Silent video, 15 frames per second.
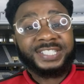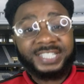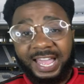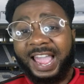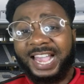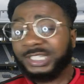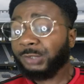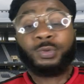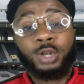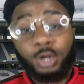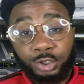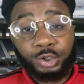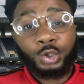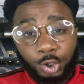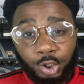guys. We
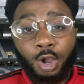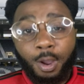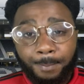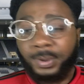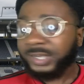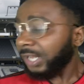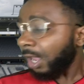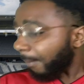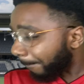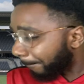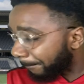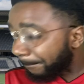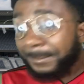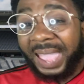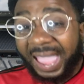lost to Young Boys.
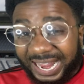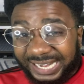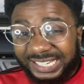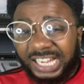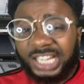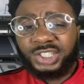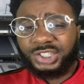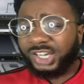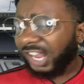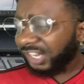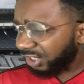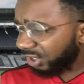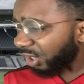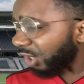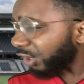
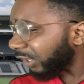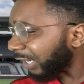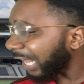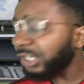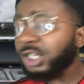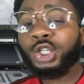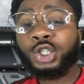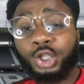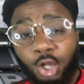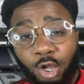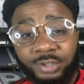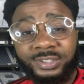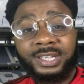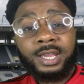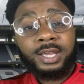Manchester United,
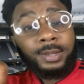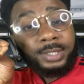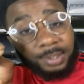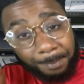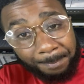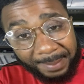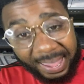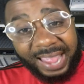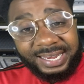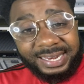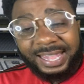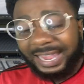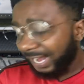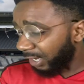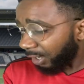the
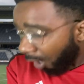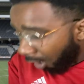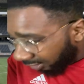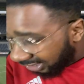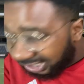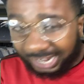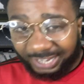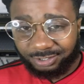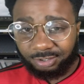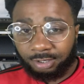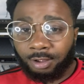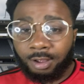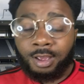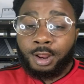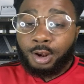man in our
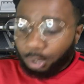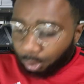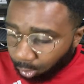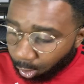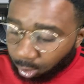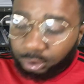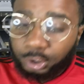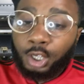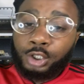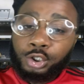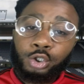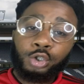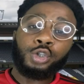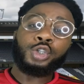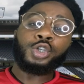Chester, lost
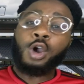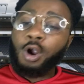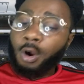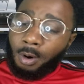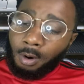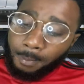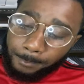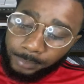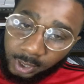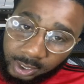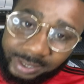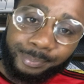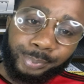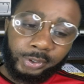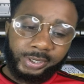to Young
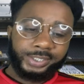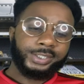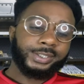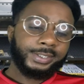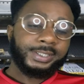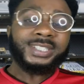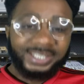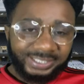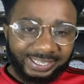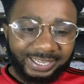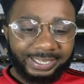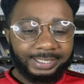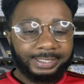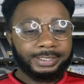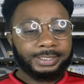Bloody Boys
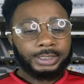today.